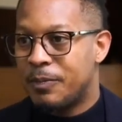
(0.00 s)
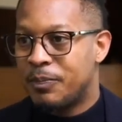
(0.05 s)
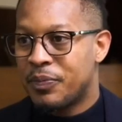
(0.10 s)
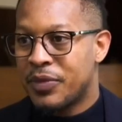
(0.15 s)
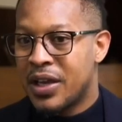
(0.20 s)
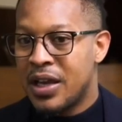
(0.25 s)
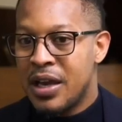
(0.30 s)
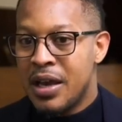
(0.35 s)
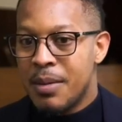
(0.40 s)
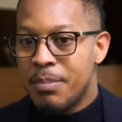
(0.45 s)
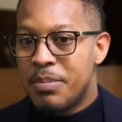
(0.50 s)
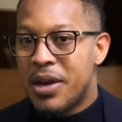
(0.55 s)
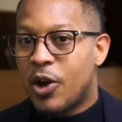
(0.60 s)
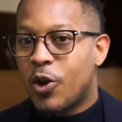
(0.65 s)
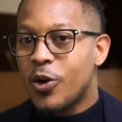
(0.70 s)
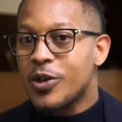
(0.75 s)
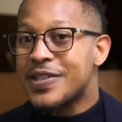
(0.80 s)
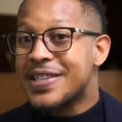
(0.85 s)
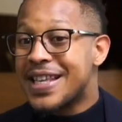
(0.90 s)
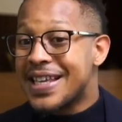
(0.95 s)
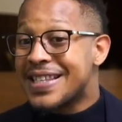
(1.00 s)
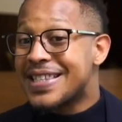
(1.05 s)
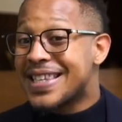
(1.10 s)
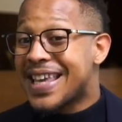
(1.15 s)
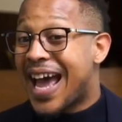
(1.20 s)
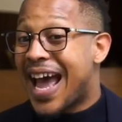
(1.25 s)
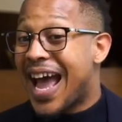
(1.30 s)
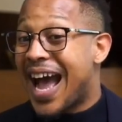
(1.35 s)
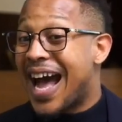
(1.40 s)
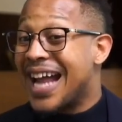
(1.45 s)
Mm-hmm. Because yeah. this
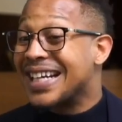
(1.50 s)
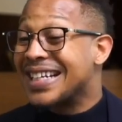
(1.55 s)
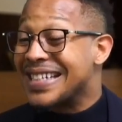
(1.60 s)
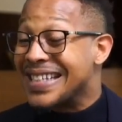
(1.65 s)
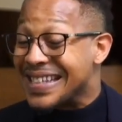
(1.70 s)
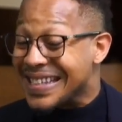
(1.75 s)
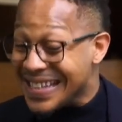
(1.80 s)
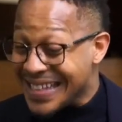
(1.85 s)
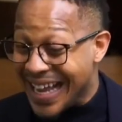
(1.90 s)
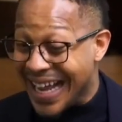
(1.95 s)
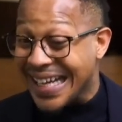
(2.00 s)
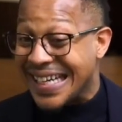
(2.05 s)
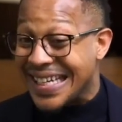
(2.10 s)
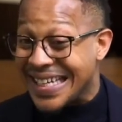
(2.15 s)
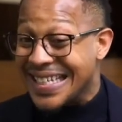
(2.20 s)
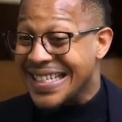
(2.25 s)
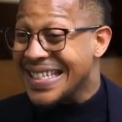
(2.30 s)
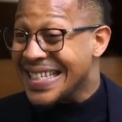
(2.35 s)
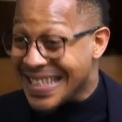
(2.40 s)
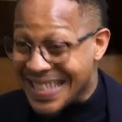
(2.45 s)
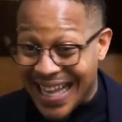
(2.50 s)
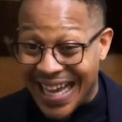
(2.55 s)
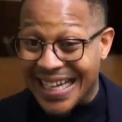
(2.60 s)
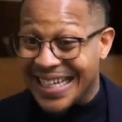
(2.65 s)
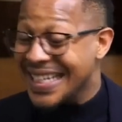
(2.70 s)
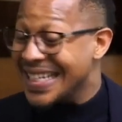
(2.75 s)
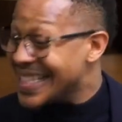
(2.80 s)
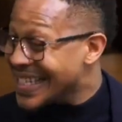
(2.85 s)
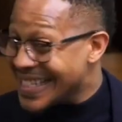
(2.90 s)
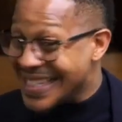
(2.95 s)
guy had studied,
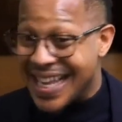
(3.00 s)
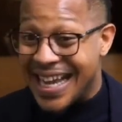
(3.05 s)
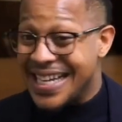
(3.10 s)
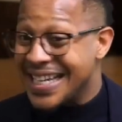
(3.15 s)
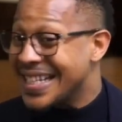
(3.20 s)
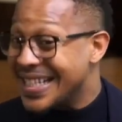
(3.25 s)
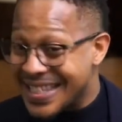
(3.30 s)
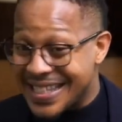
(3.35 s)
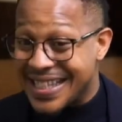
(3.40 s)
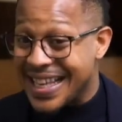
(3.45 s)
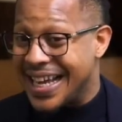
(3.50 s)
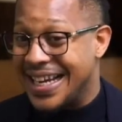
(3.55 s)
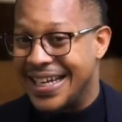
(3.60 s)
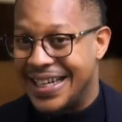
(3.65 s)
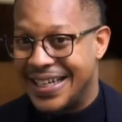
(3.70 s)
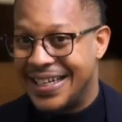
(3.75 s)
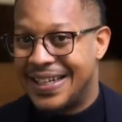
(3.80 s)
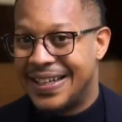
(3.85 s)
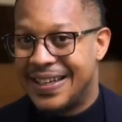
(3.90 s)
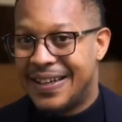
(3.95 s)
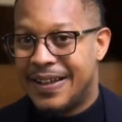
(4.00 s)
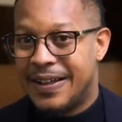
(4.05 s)
studied, studied, studied.